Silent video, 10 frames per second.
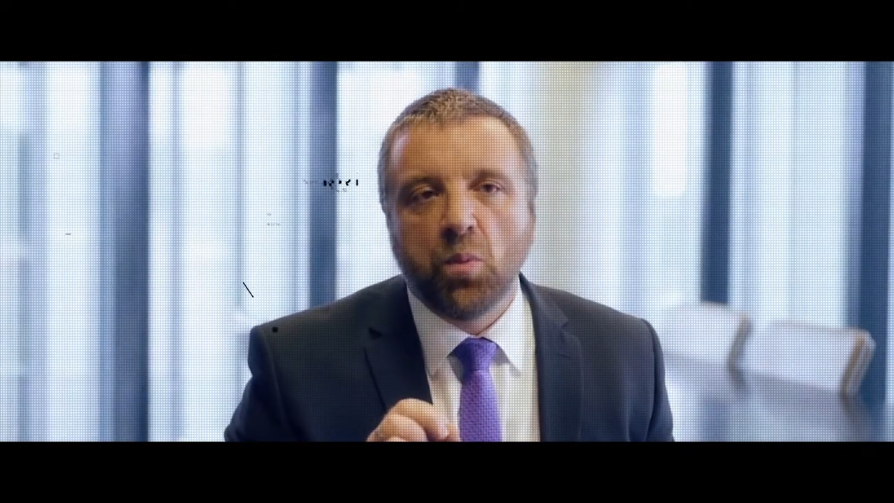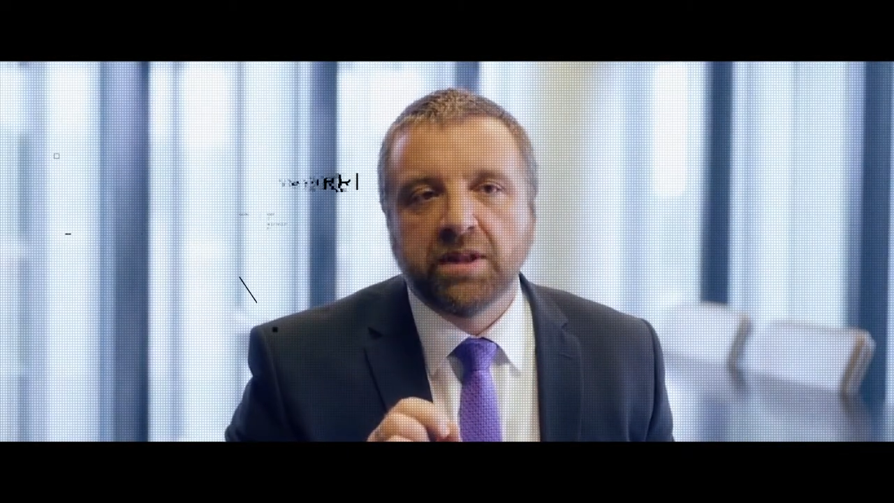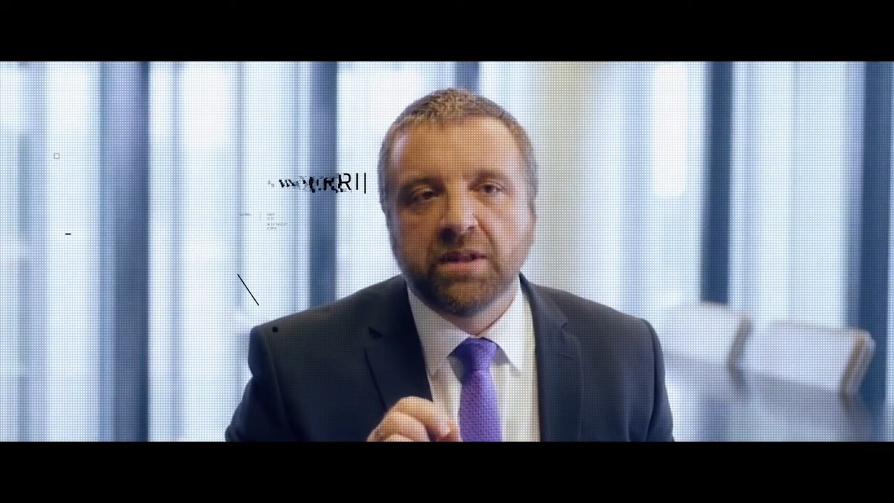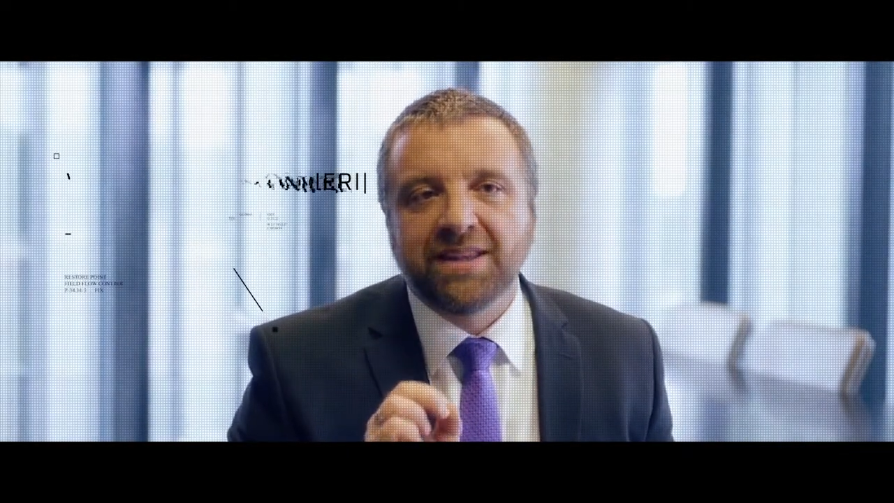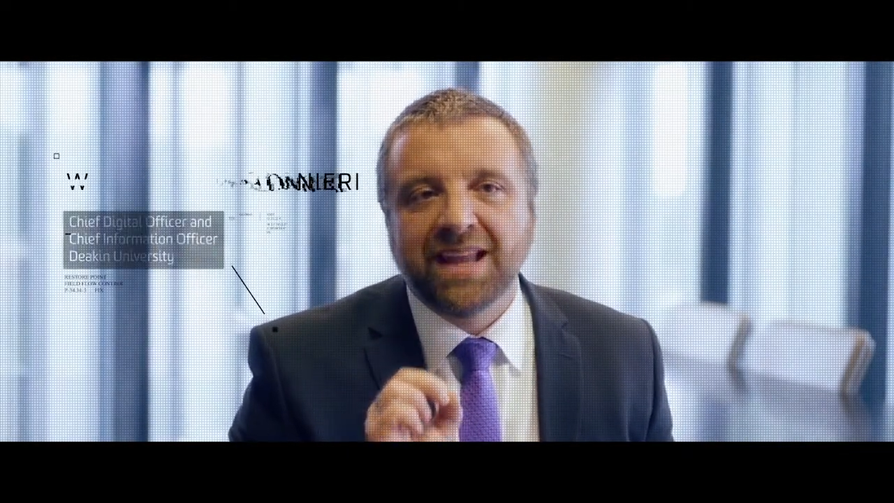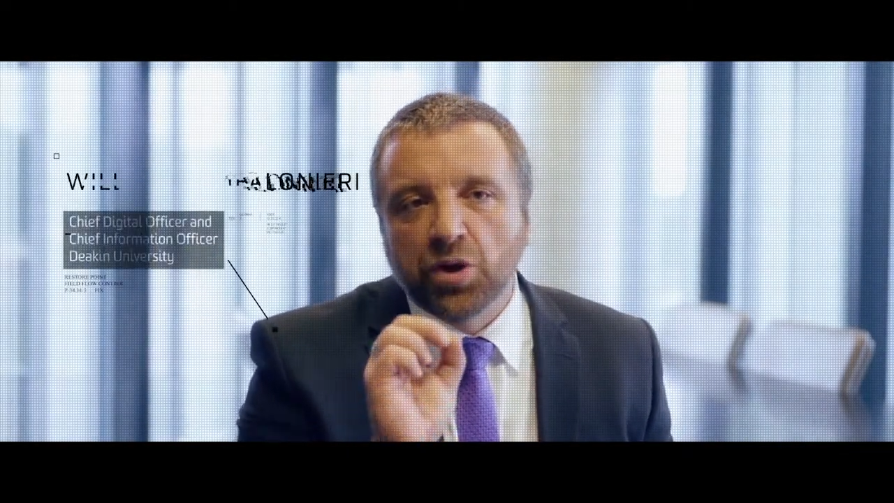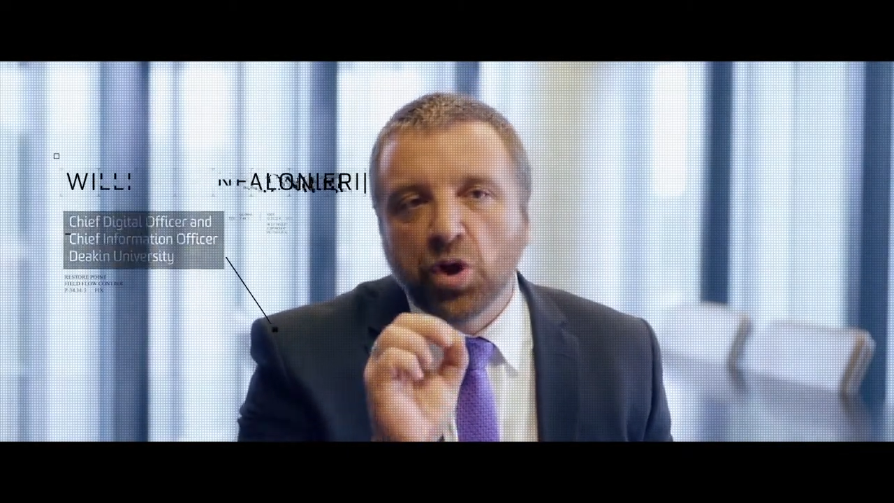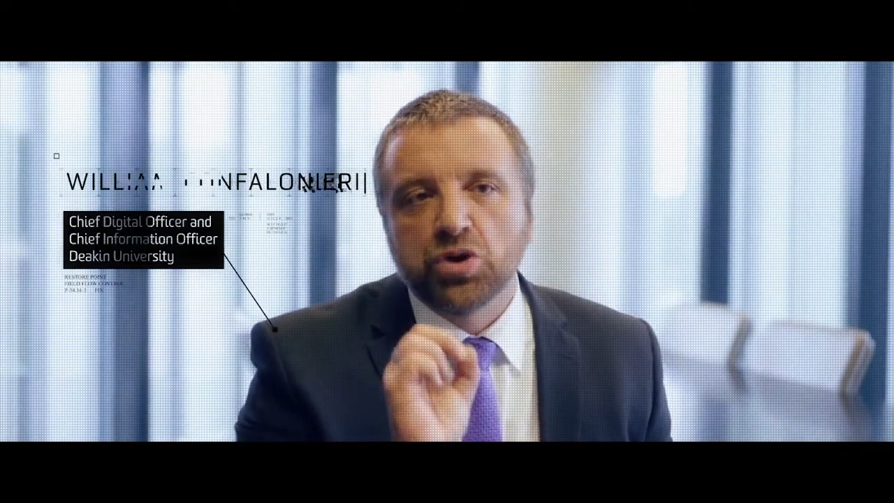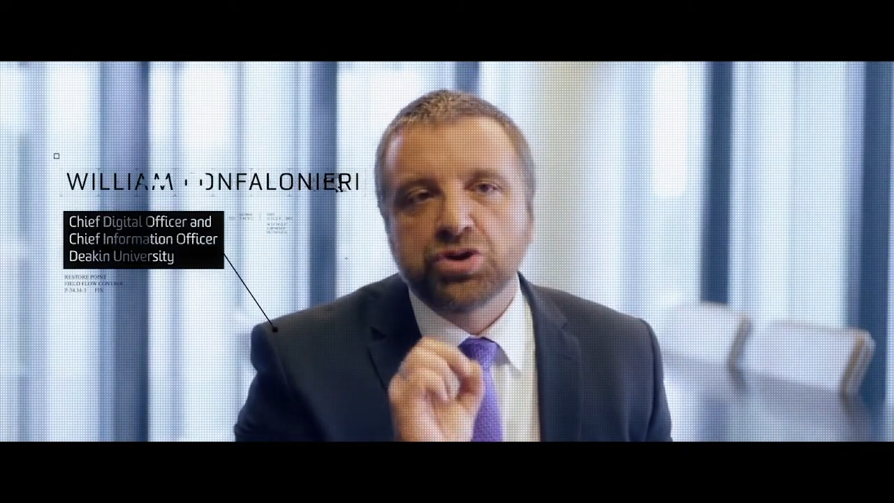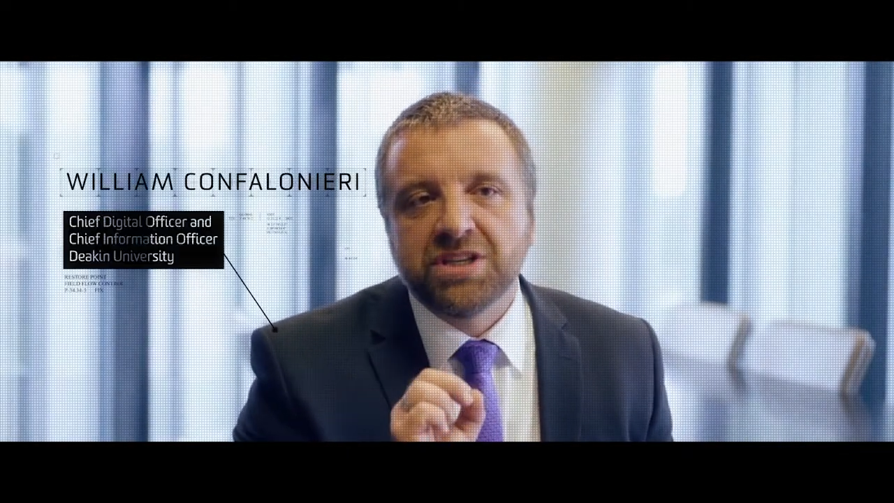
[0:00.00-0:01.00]
when
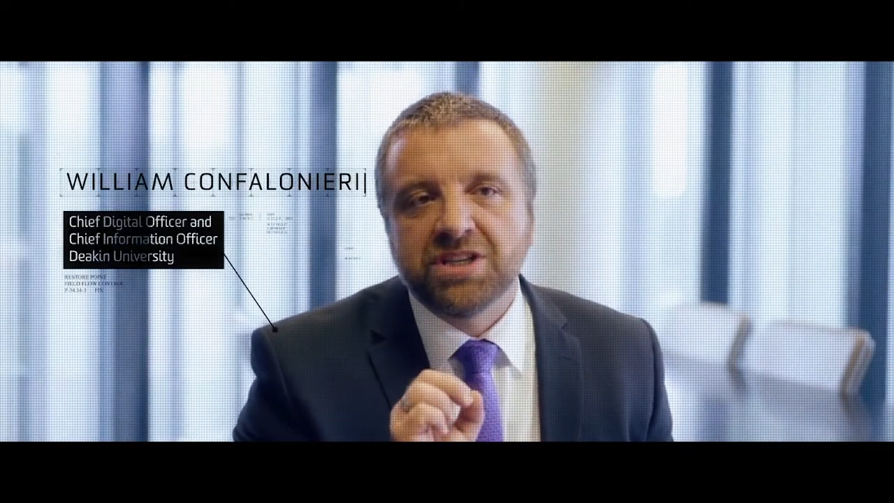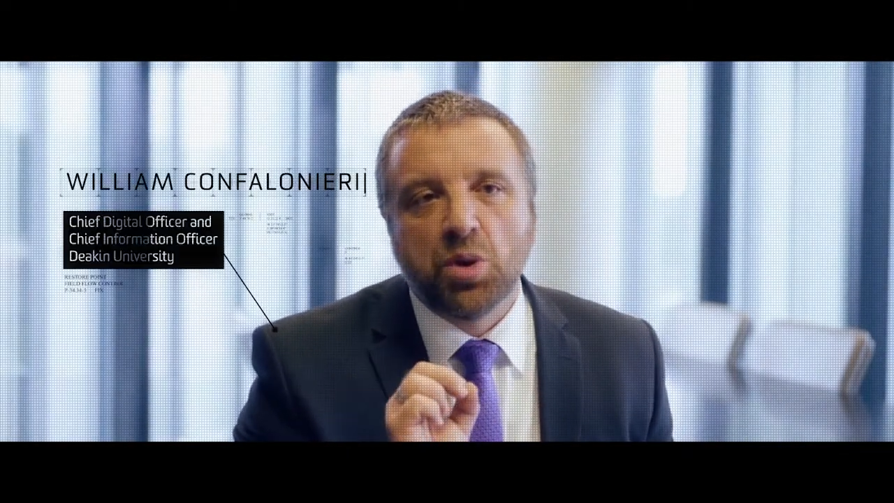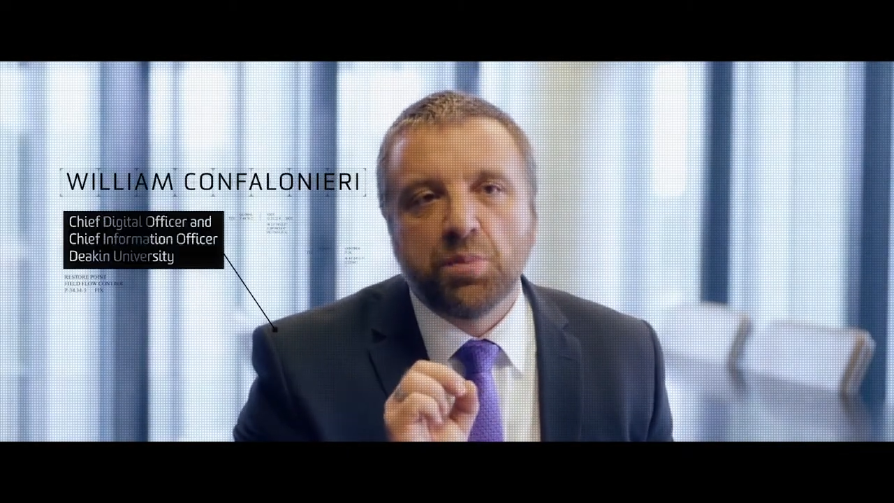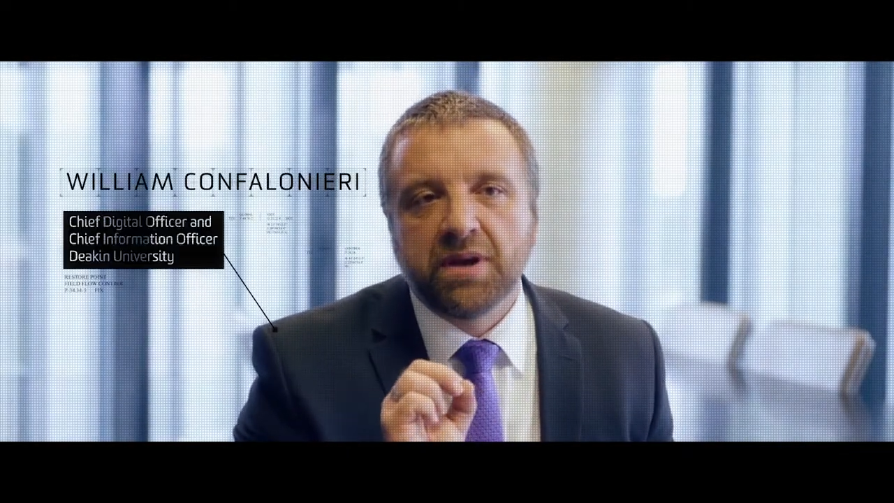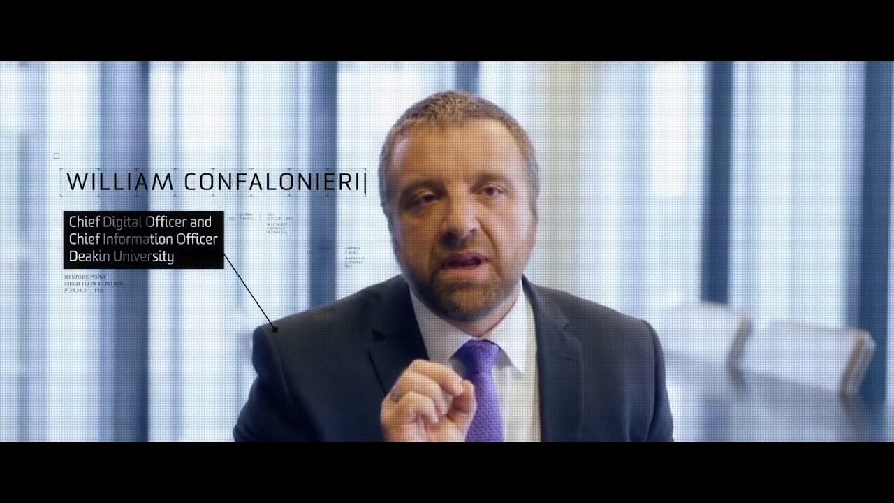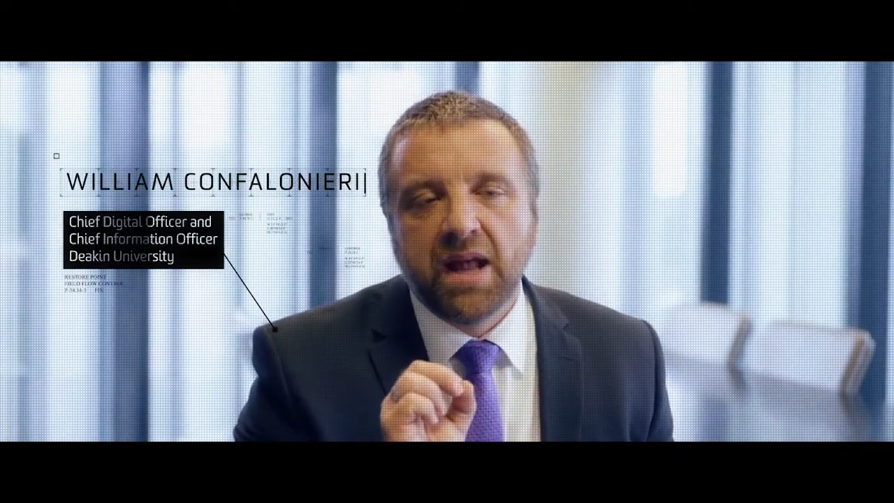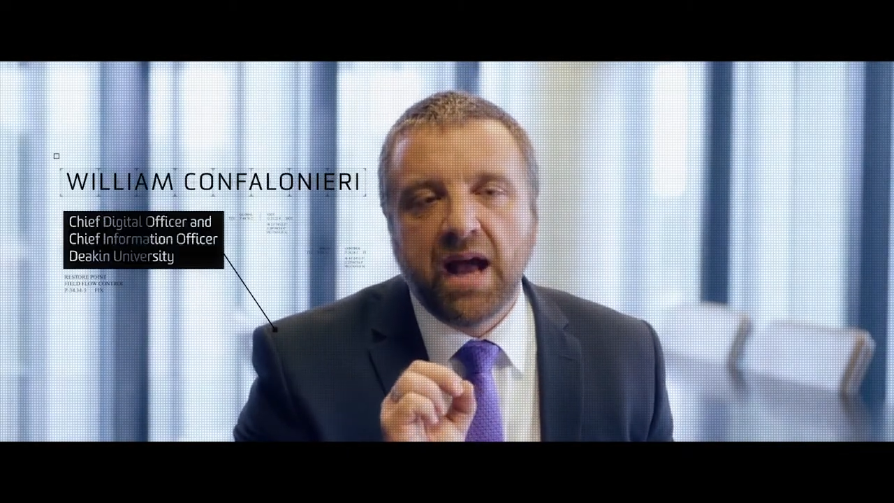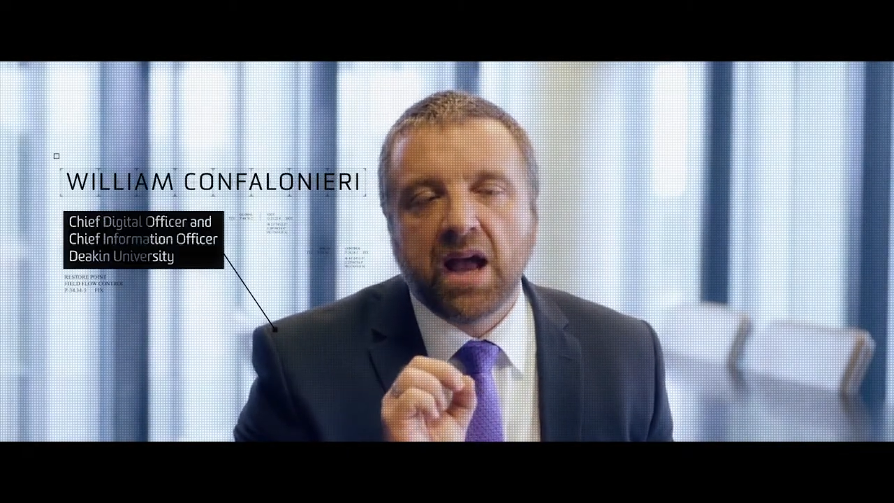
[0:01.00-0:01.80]
technology is opening